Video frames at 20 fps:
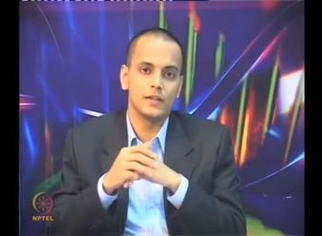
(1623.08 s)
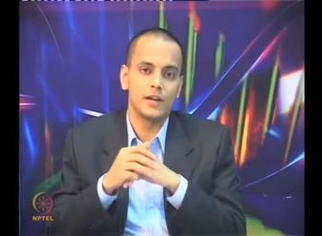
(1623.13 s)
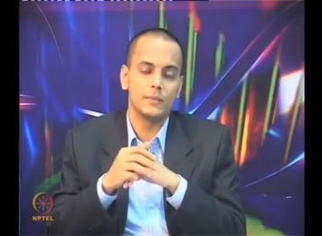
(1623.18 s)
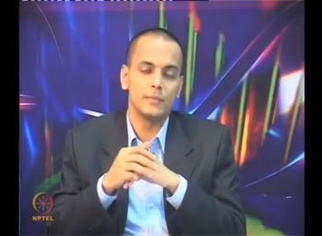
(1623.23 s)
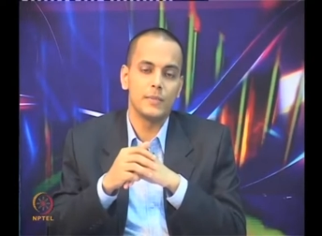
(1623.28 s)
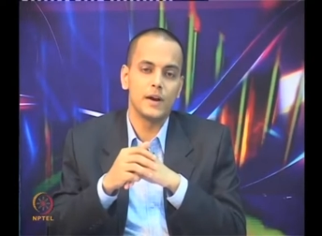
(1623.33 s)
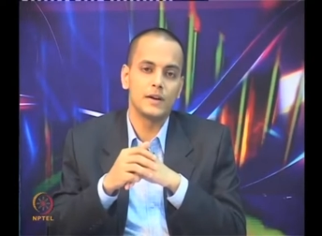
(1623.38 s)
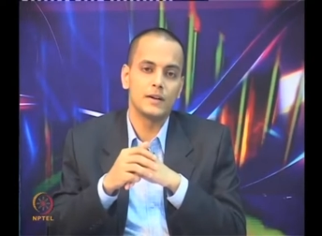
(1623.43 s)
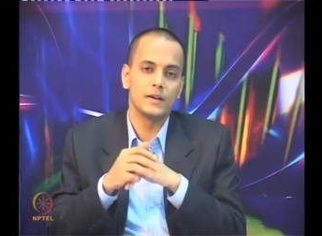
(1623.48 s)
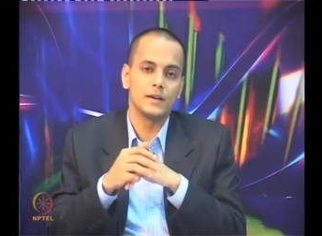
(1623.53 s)

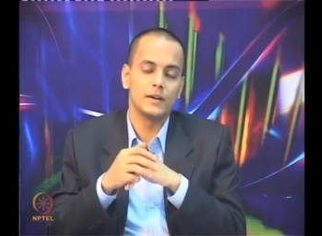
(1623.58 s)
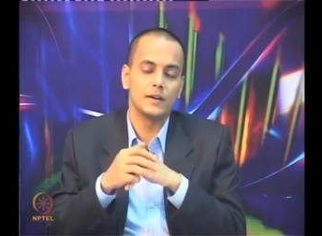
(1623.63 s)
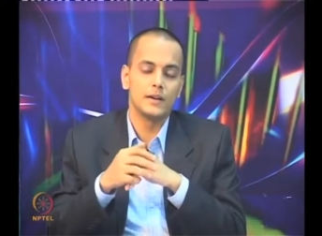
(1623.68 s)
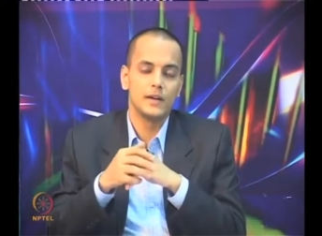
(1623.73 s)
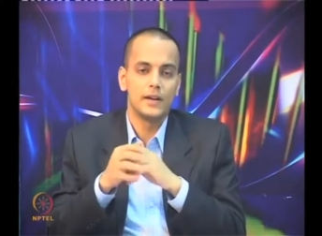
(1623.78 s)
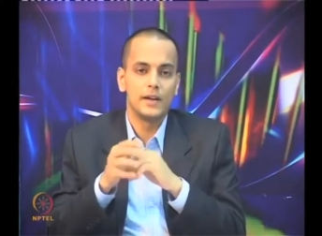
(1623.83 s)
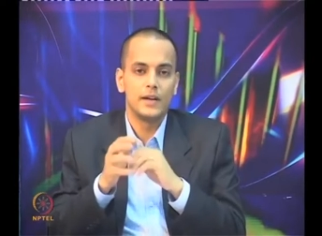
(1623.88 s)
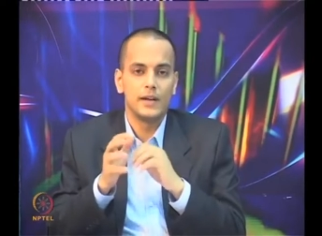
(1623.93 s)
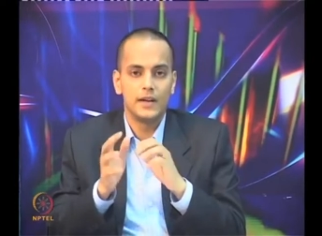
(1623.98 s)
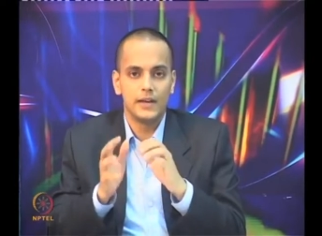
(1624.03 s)
that matter
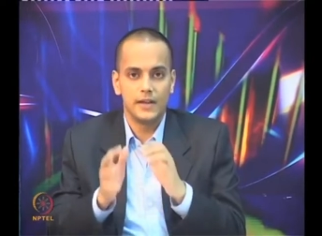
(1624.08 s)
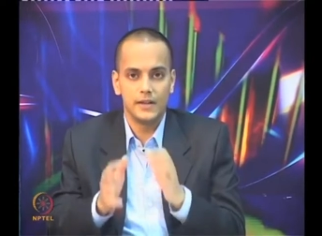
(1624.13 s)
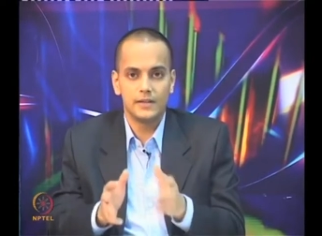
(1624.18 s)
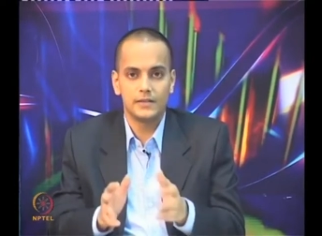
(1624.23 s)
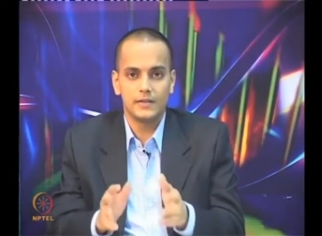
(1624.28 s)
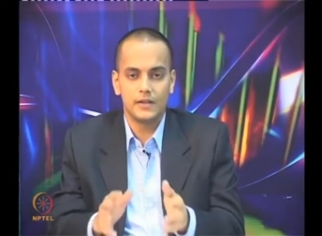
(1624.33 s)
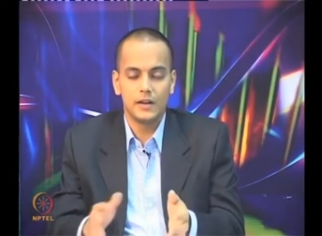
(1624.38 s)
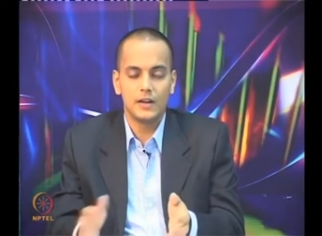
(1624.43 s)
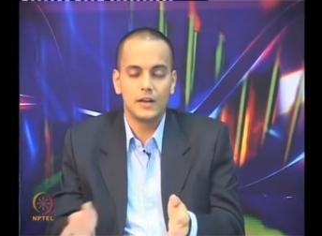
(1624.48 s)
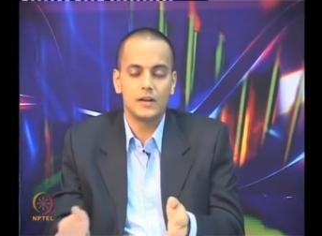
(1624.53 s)

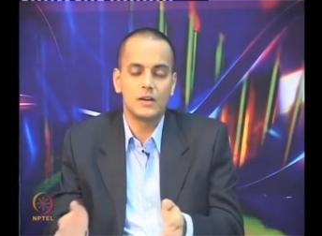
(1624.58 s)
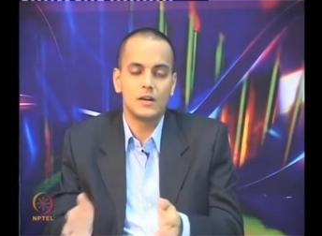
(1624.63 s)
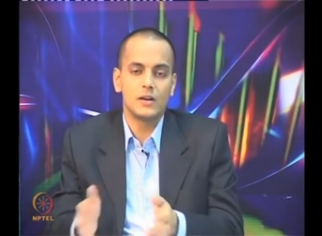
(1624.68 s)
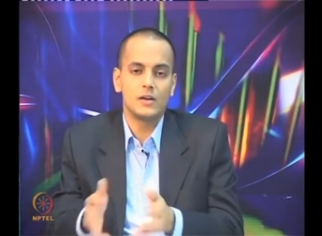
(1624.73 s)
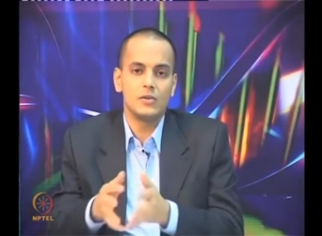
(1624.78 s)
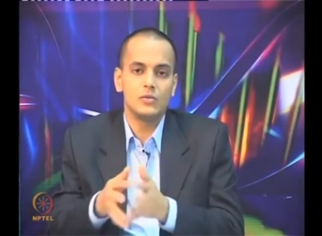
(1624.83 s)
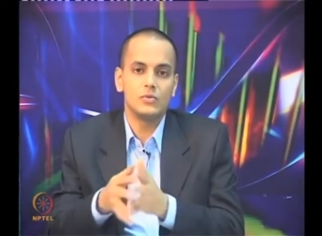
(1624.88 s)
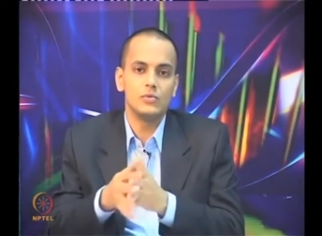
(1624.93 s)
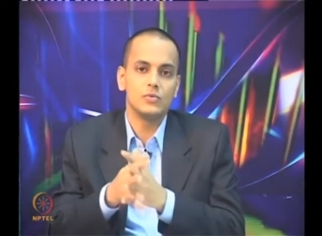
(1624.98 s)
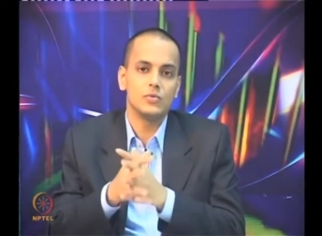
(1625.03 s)
is
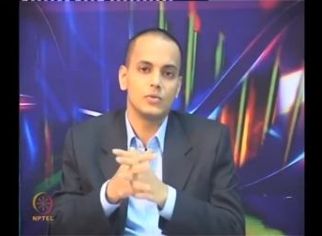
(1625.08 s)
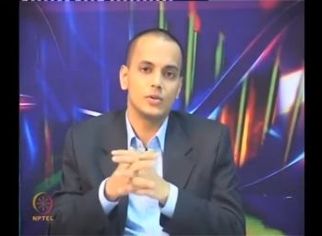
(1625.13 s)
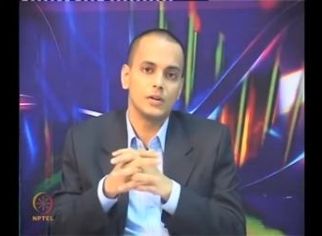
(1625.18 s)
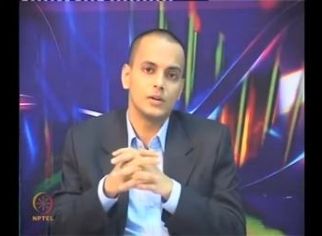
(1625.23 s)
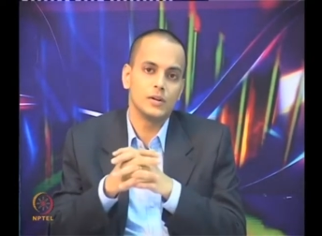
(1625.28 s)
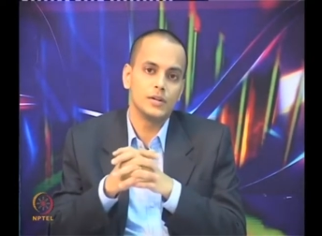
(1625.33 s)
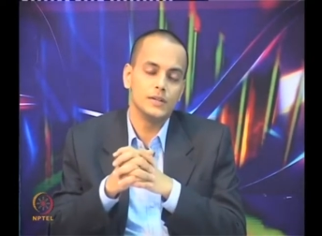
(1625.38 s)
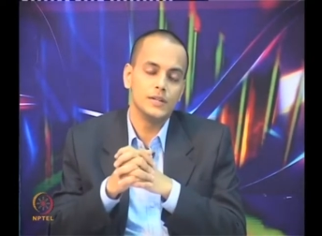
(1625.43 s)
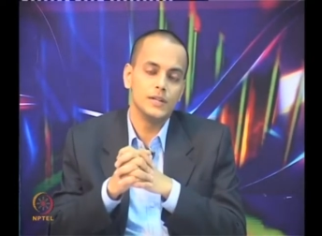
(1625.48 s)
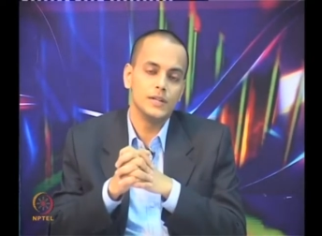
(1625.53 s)
related to
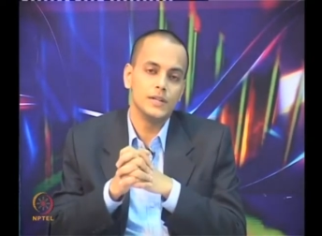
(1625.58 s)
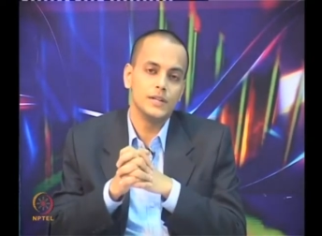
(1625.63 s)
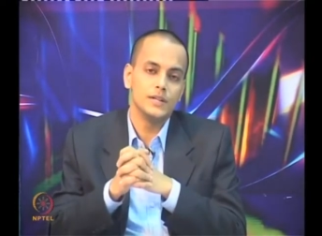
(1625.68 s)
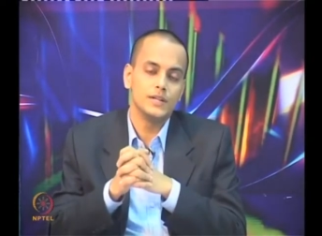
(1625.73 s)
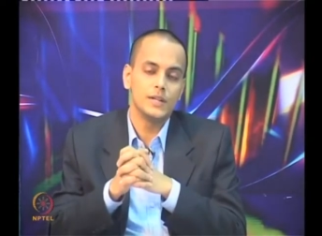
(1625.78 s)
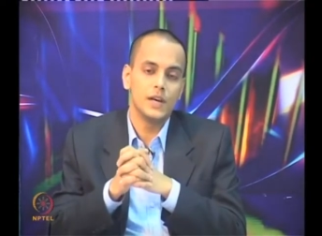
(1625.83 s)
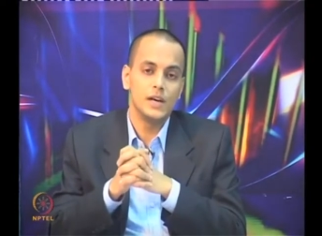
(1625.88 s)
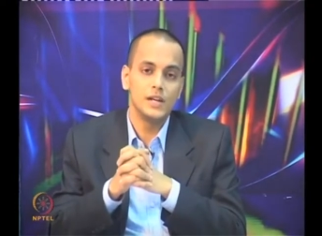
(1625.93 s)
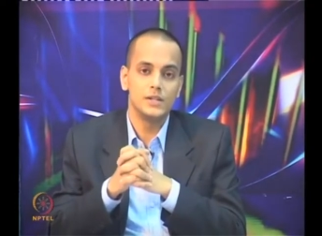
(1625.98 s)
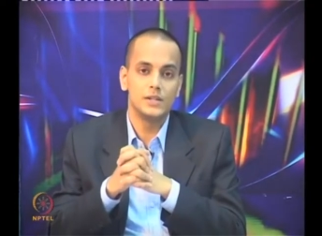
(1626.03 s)
uh, the
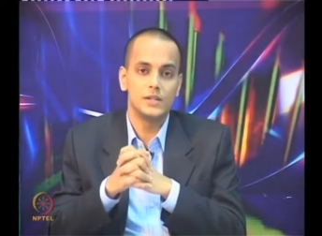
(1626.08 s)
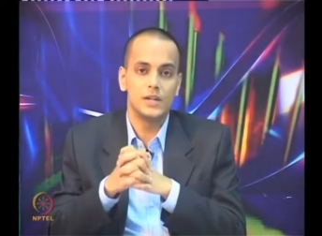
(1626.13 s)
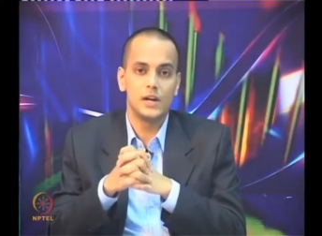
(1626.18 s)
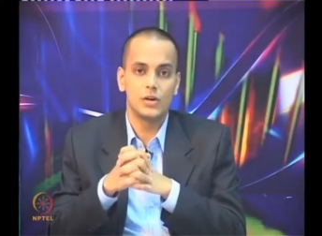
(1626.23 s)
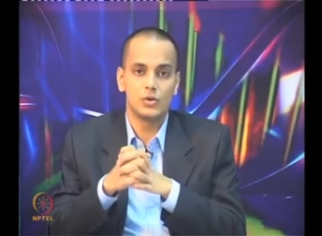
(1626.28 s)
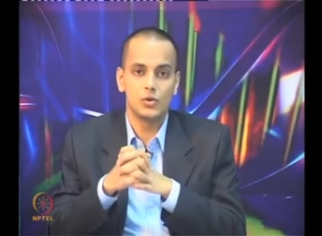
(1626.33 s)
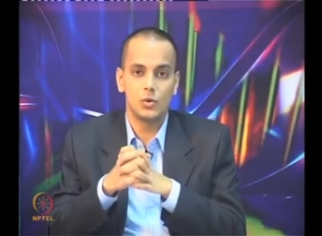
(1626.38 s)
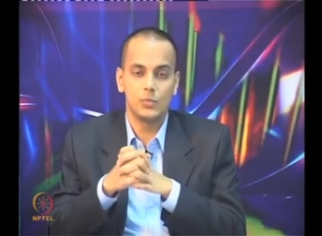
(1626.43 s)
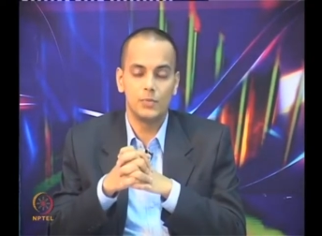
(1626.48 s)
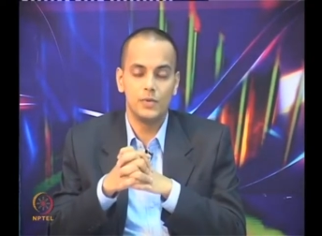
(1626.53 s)
change in
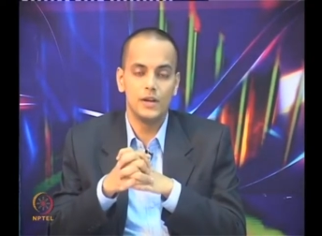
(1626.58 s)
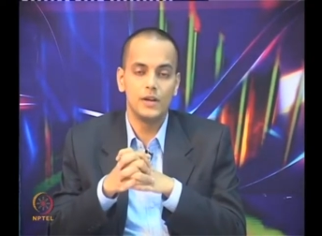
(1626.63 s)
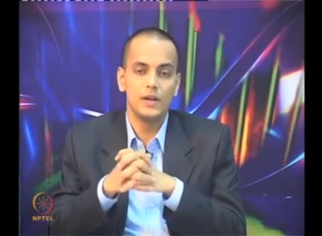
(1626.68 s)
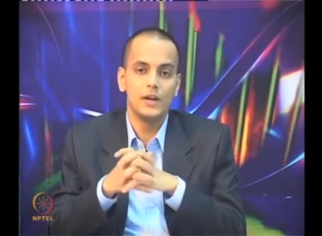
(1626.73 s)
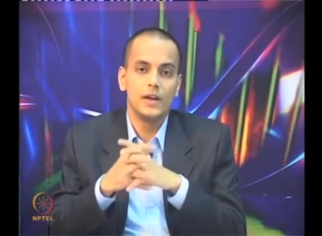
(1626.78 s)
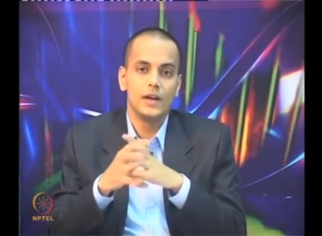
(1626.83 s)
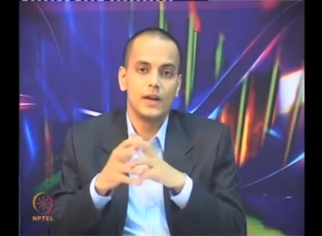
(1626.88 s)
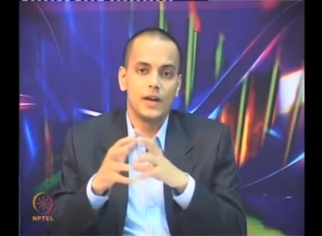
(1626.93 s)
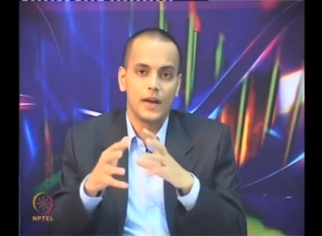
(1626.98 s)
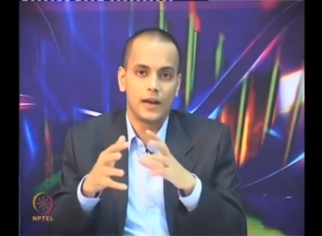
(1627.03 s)
entropy
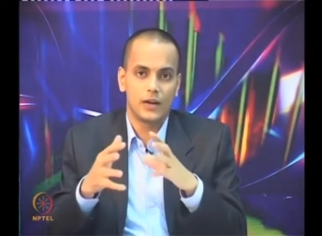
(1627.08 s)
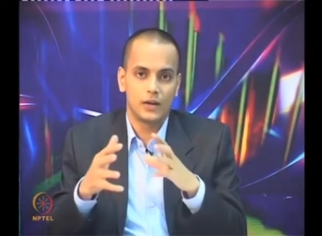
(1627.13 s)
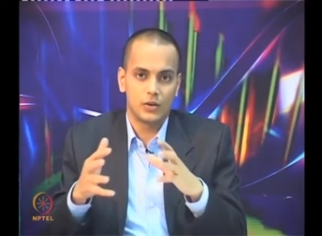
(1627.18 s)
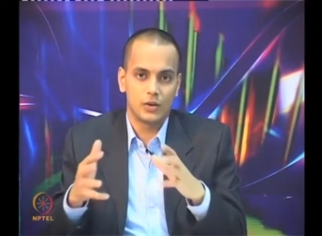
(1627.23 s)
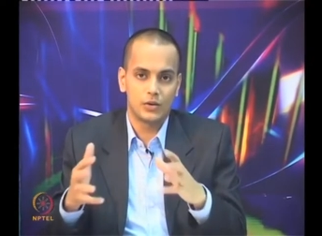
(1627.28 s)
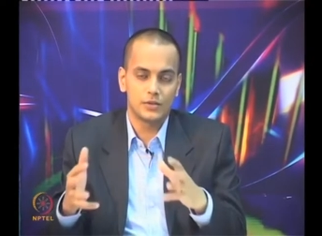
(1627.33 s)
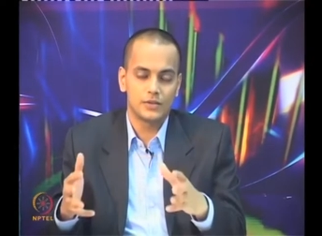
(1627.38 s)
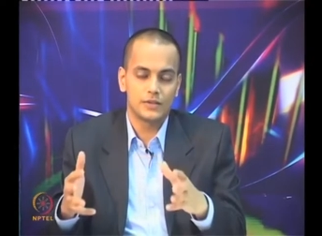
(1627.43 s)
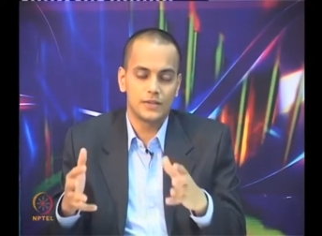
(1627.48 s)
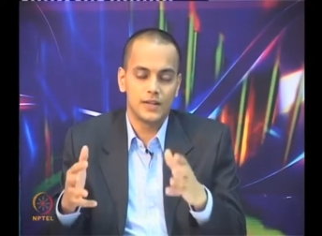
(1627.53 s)

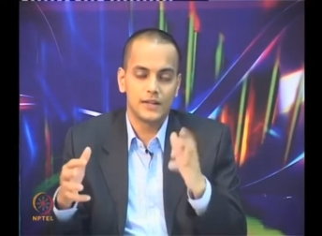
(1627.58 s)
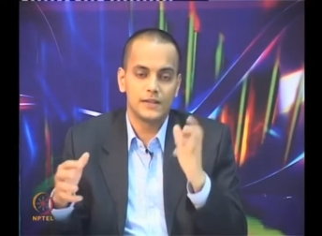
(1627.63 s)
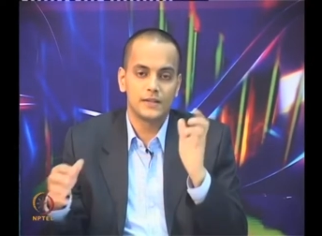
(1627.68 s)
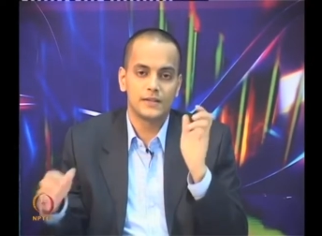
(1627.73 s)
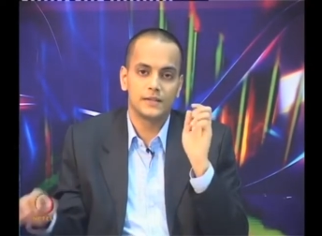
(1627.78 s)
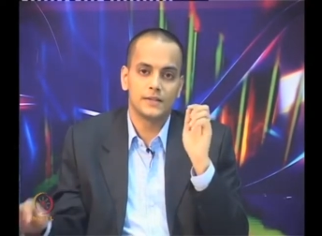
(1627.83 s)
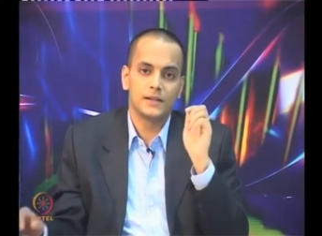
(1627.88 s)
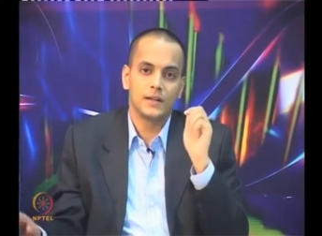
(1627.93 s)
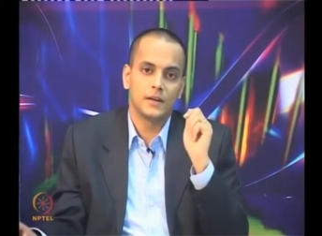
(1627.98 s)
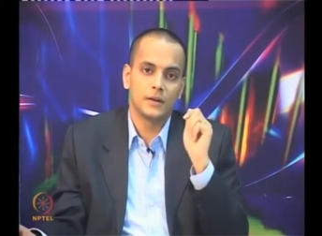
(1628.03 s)
across
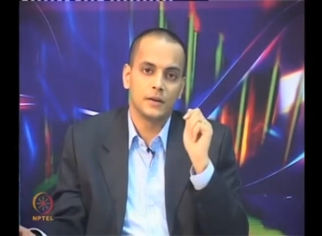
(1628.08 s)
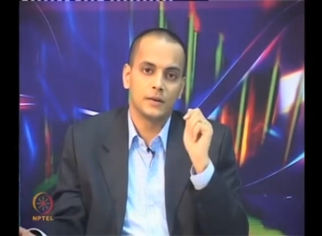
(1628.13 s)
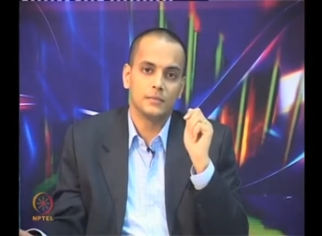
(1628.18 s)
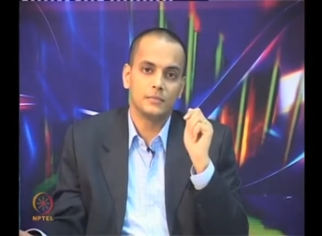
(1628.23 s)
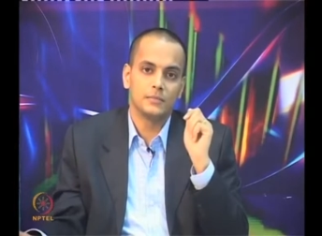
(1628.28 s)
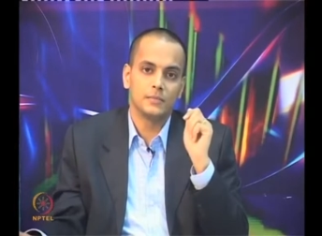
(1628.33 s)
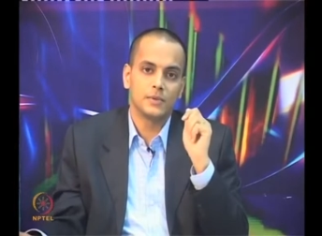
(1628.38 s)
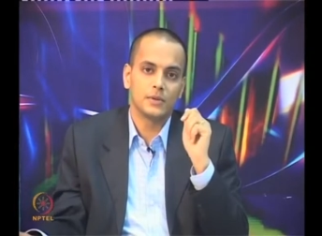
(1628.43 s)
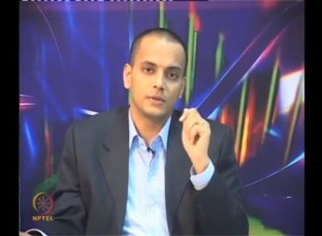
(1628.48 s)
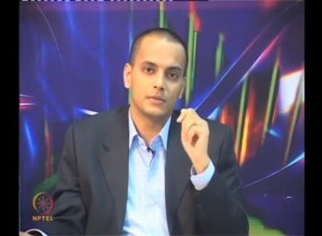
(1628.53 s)
that
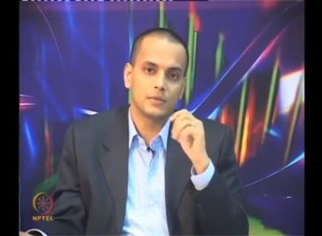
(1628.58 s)
um,